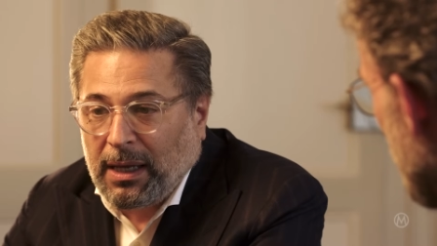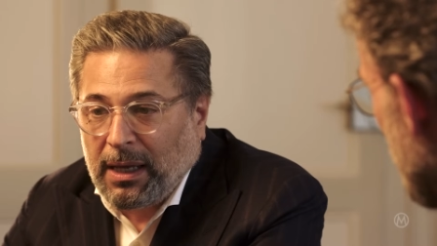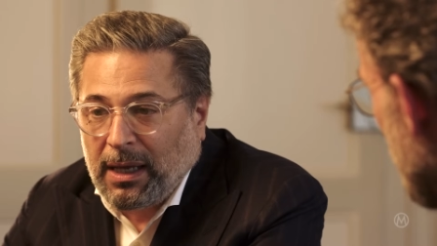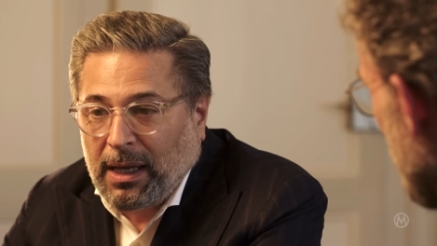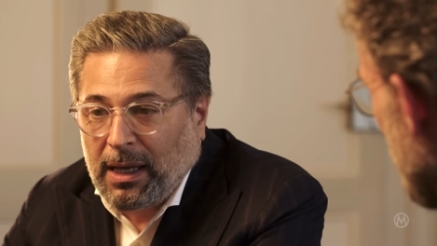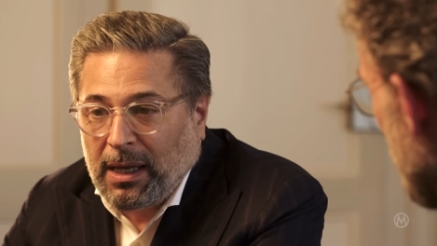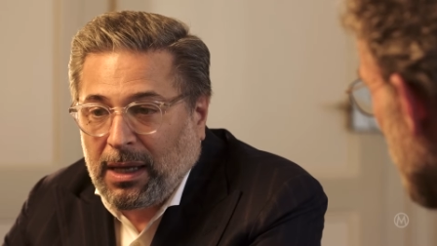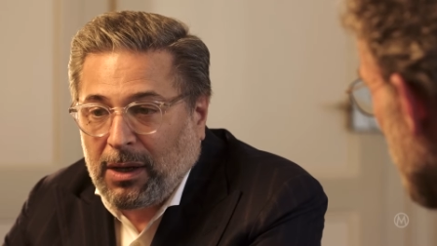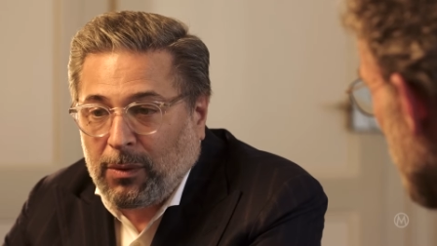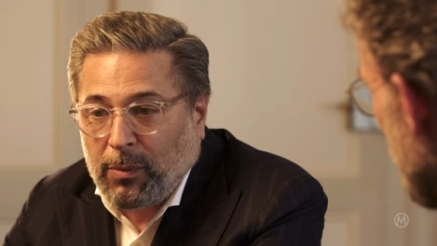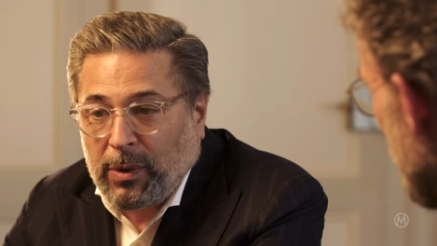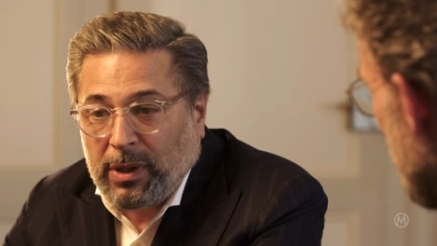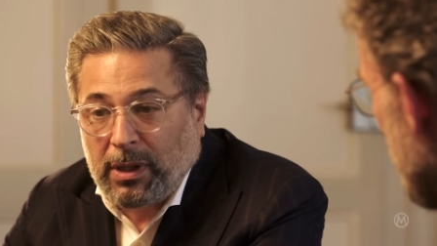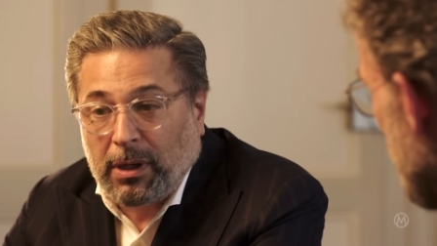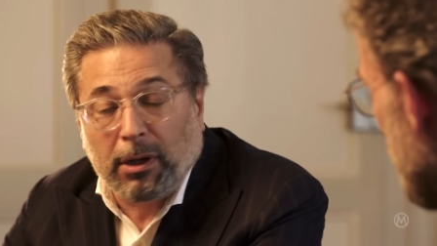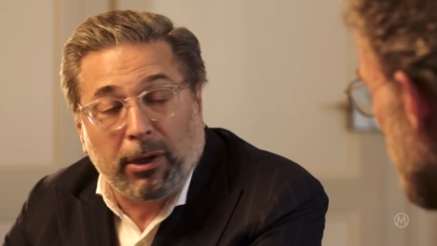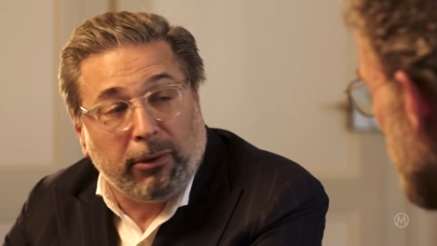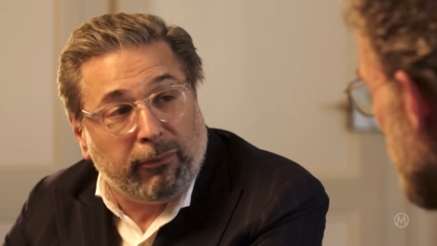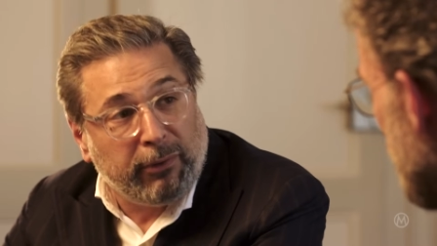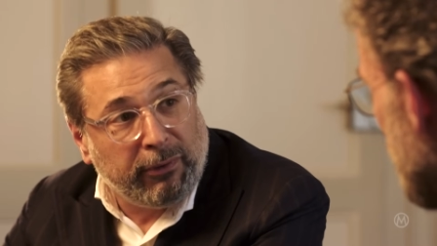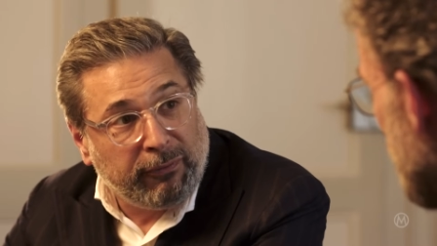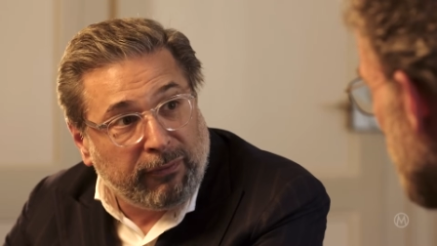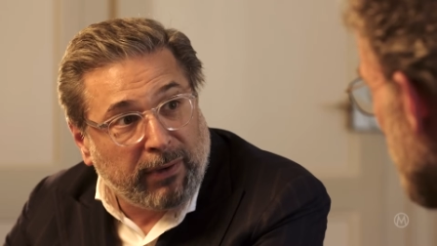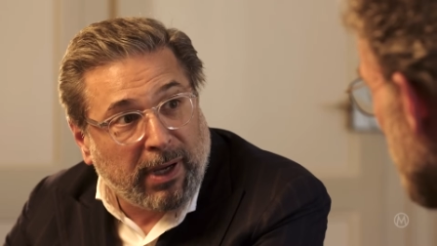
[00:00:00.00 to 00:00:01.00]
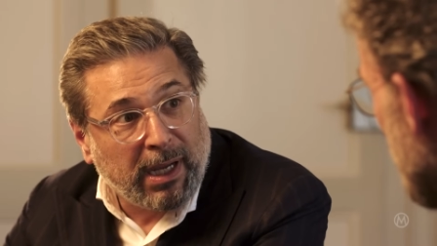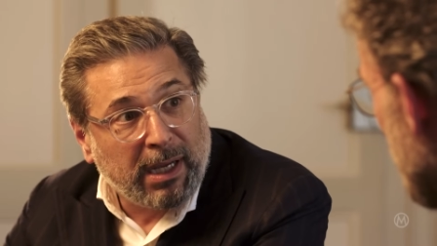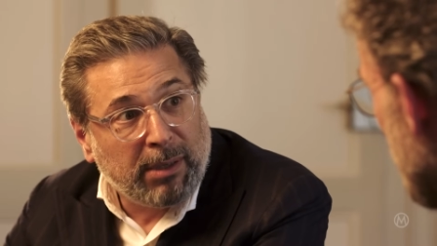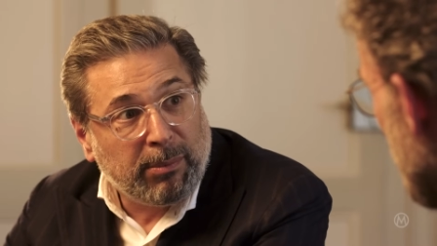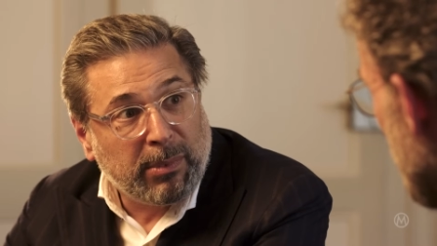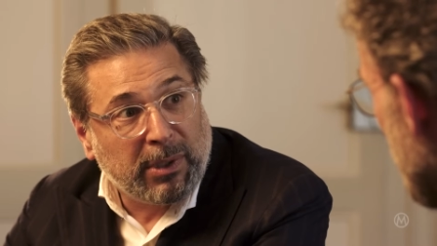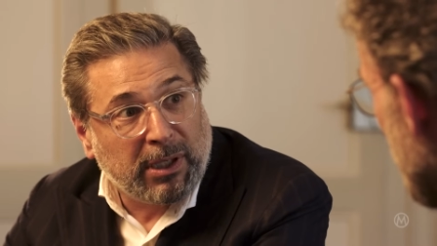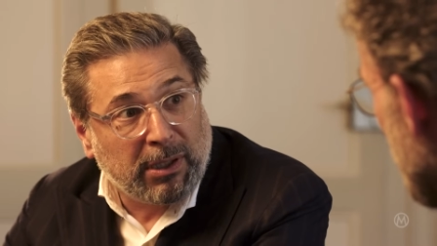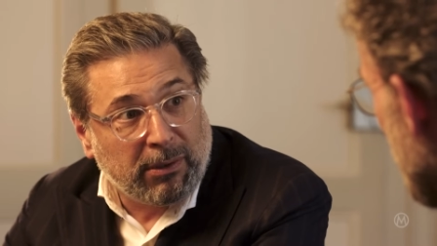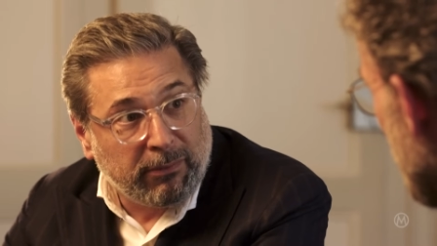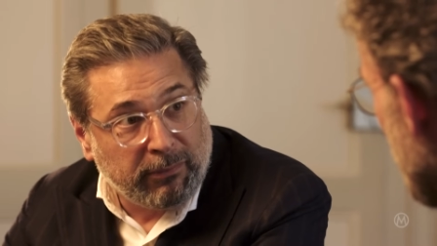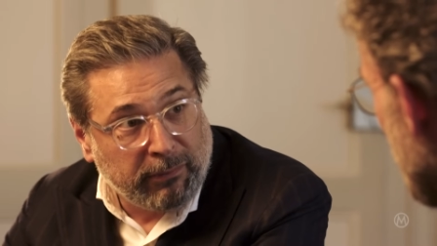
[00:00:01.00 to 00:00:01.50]
with a lot of
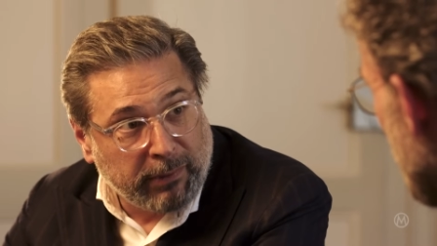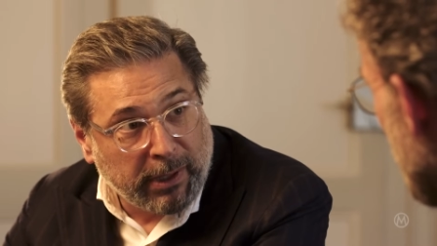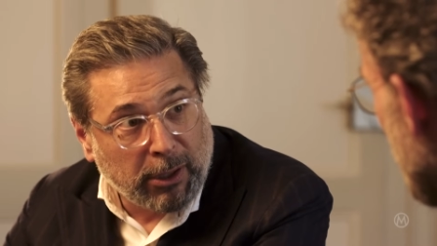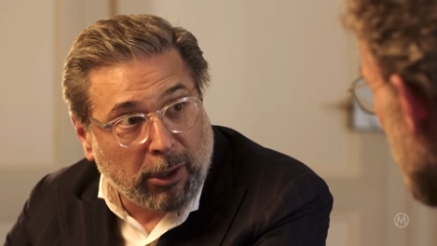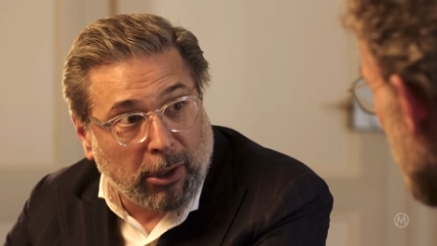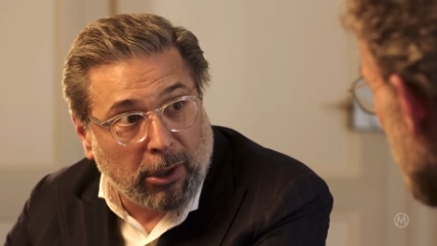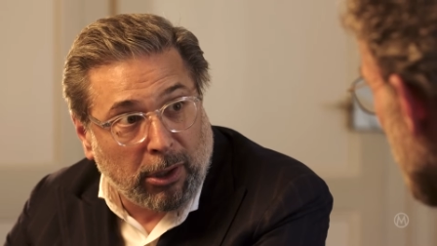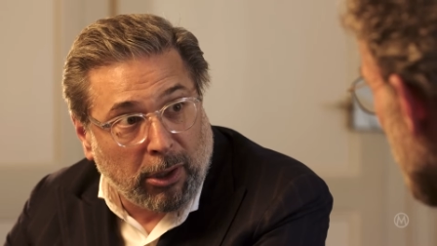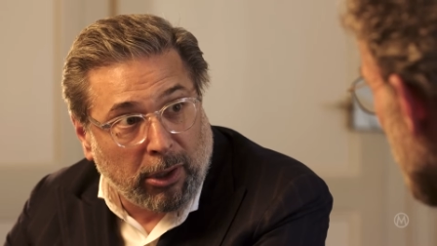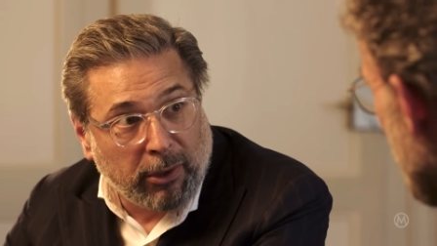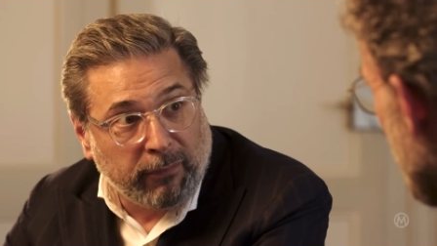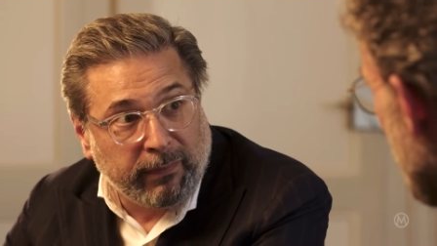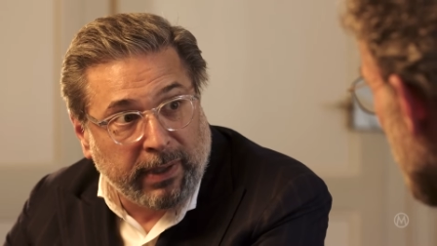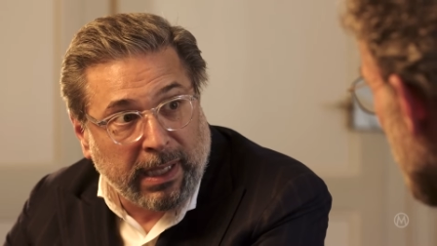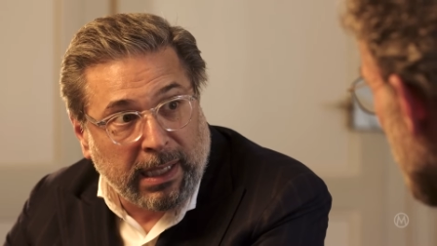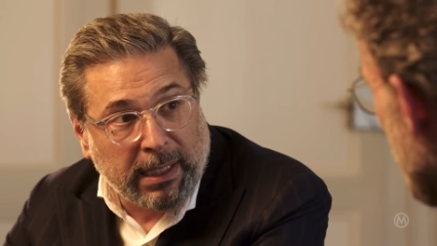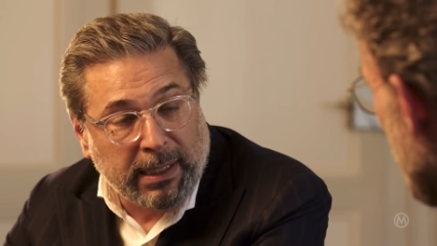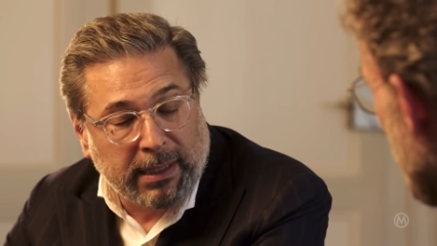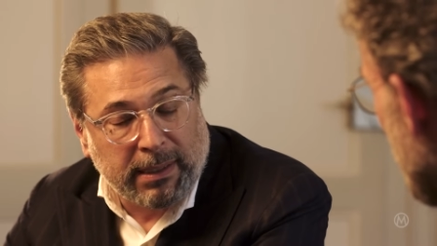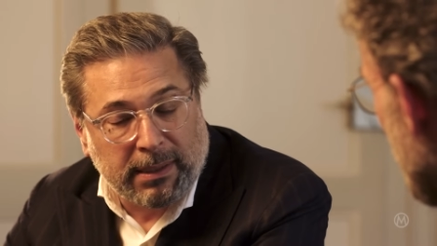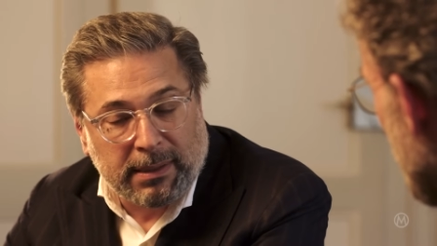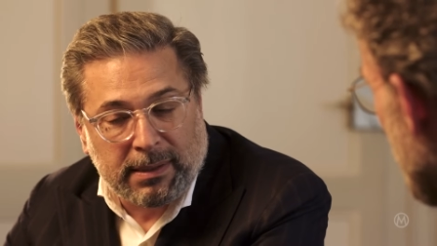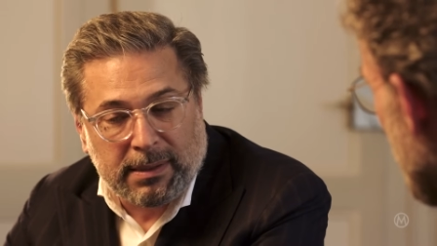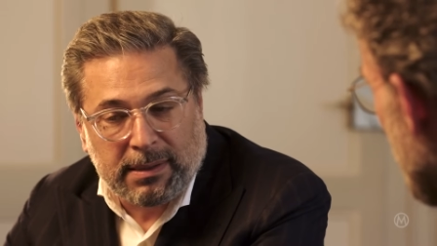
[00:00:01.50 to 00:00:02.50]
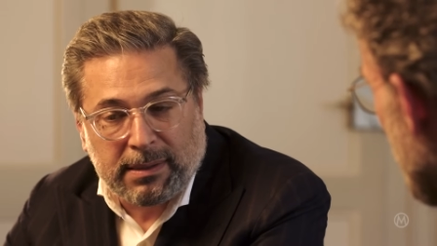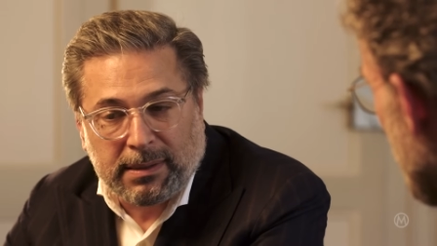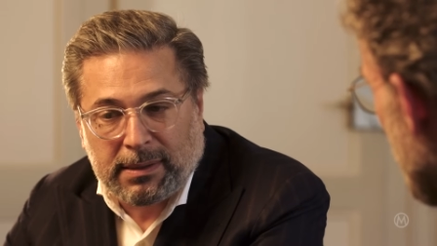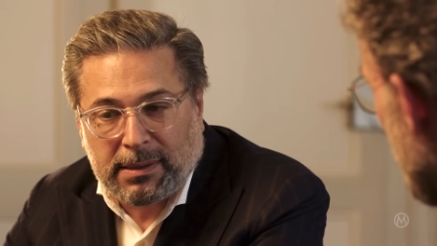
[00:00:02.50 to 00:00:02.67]
refinement, a lot of elegance.